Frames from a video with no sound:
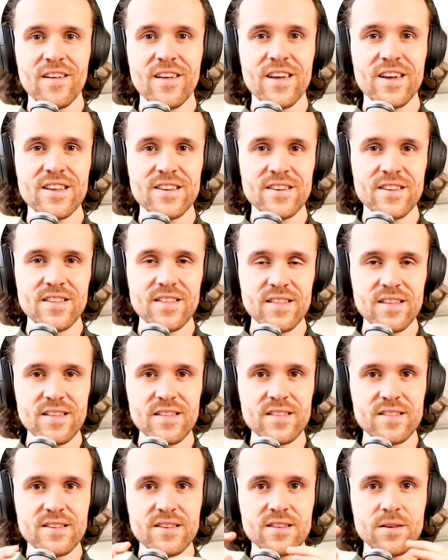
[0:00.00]
And this
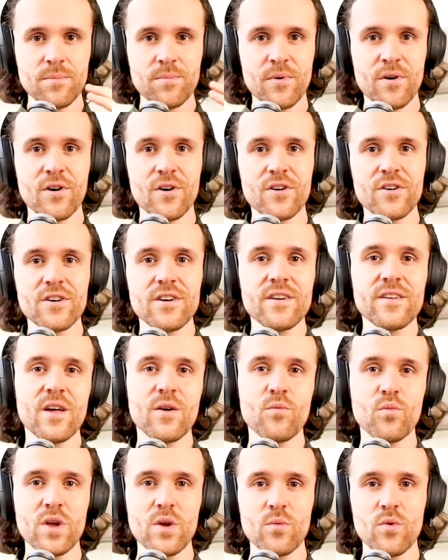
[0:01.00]
is the part that
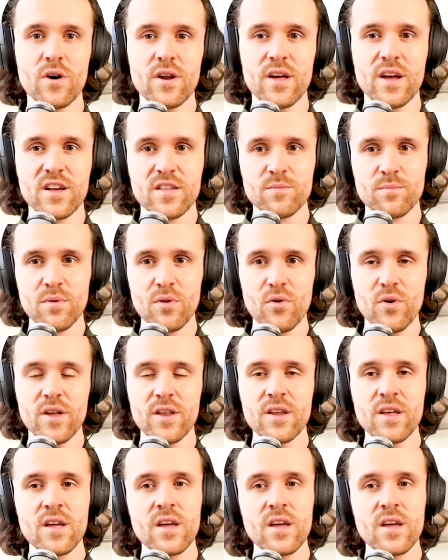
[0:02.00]
we want to exploit.